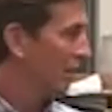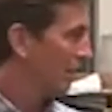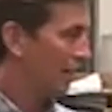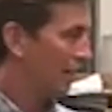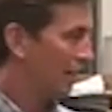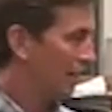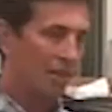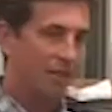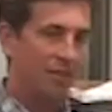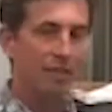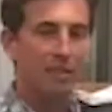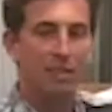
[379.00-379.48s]

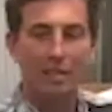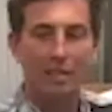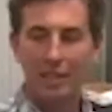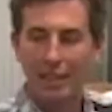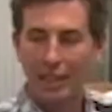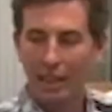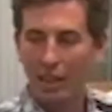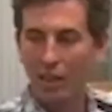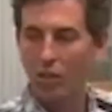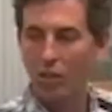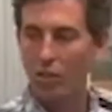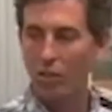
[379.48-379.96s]
as a
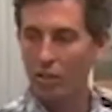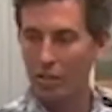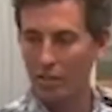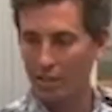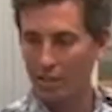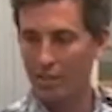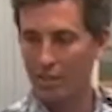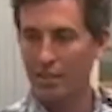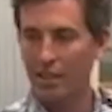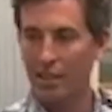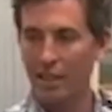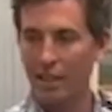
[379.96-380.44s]
lot of
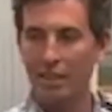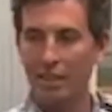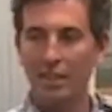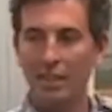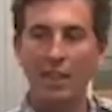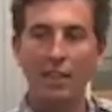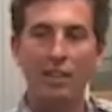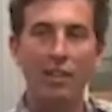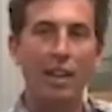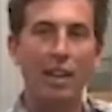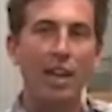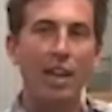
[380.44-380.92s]
things here
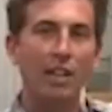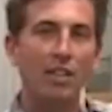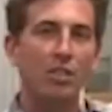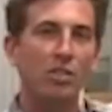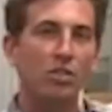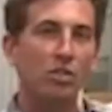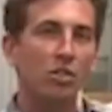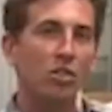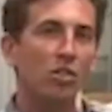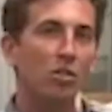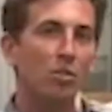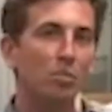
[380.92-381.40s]
are
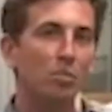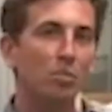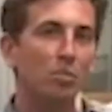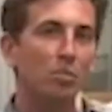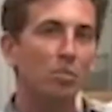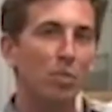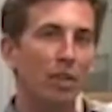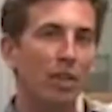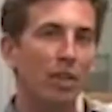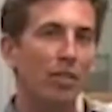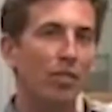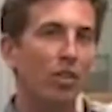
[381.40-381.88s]
hands-on, but
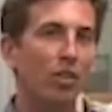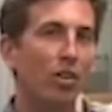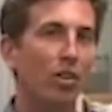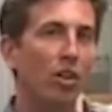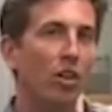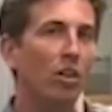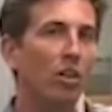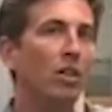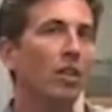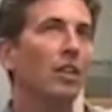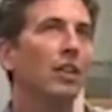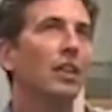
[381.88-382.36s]

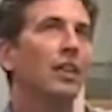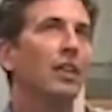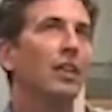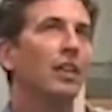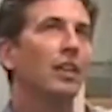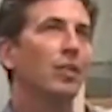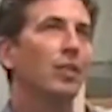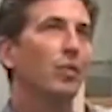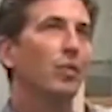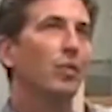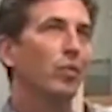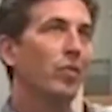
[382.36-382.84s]

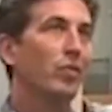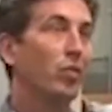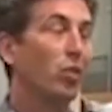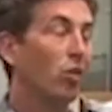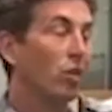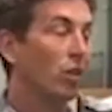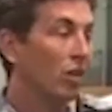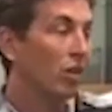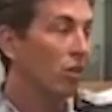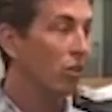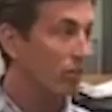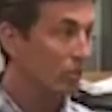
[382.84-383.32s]
we've got
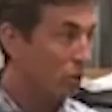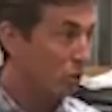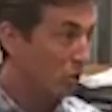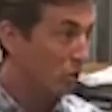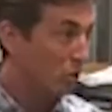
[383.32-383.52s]
a lot of new